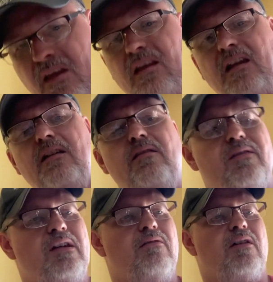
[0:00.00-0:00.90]
The other
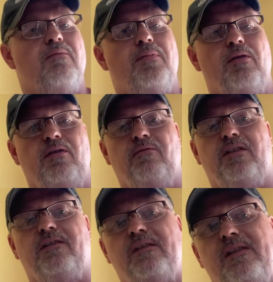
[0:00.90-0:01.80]
secret component, which
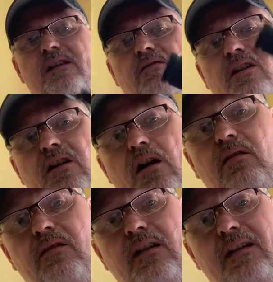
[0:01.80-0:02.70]
isn't secret at
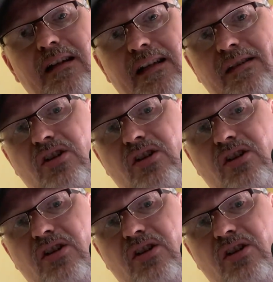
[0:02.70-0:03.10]
all, is a